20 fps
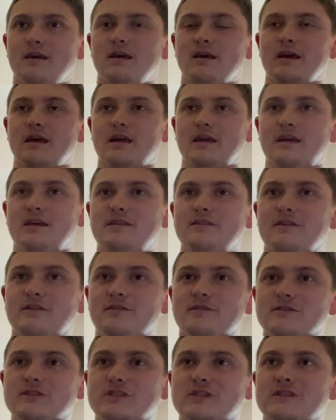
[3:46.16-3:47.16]
And
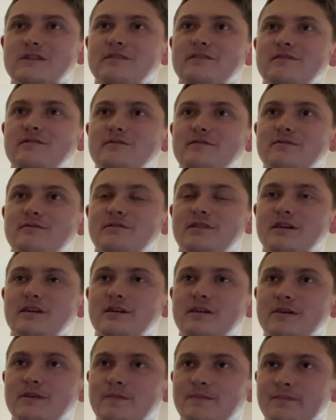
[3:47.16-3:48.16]
also
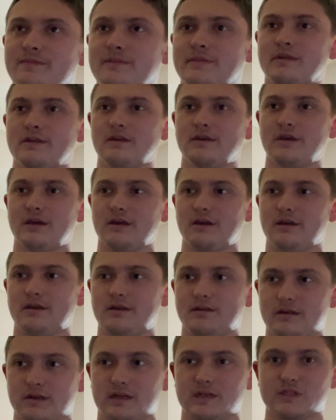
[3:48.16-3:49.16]

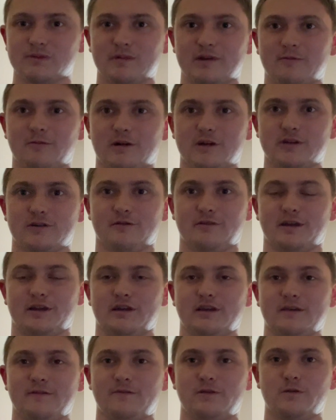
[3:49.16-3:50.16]
has me wondering,
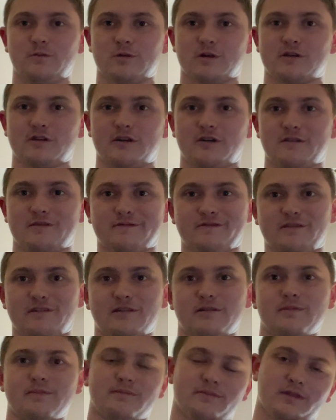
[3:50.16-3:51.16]
if you recall
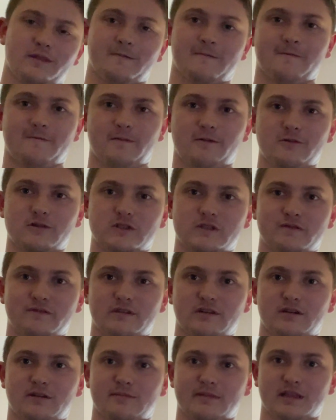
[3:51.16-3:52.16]
from the first
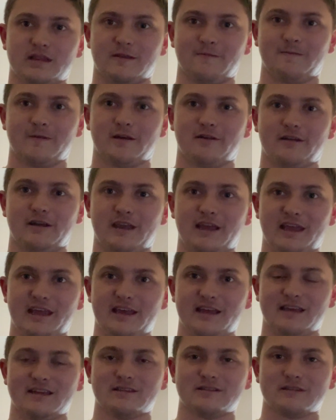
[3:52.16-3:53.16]
film, at the very
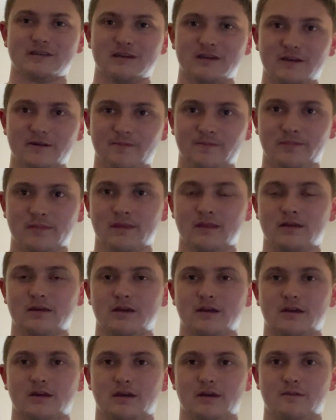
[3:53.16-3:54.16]
end,
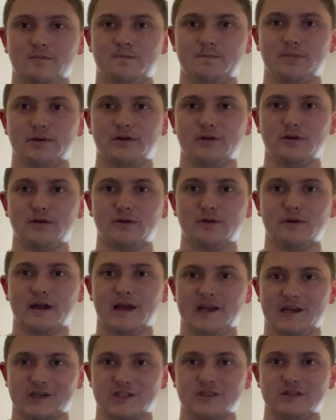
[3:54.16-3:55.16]
Pooh
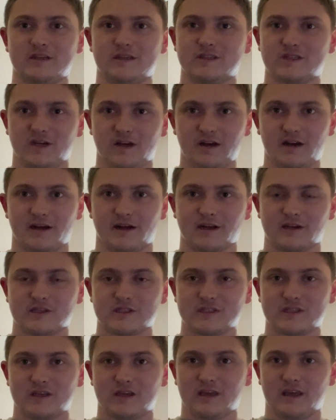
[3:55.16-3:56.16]
actually
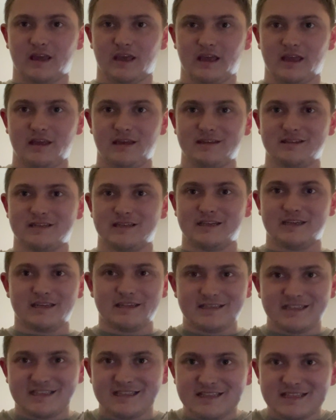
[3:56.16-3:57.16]
talks, and
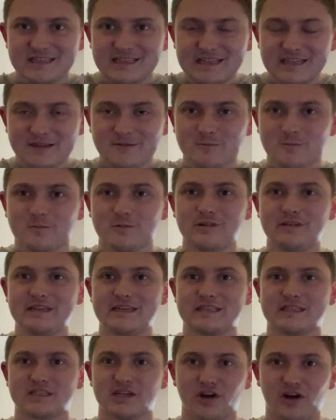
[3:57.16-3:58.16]
he didn't really
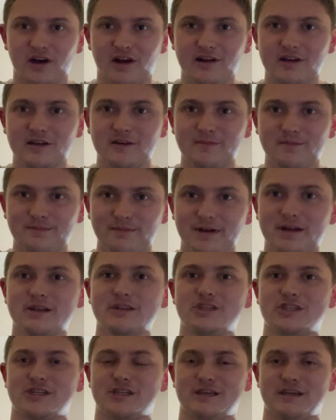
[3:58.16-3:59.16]
talk
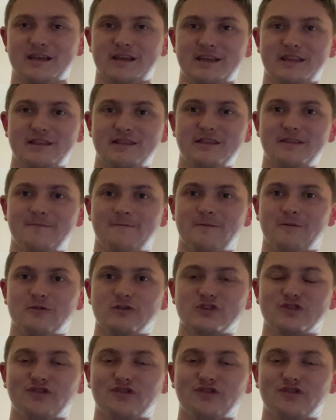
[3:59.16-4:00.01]
much in the first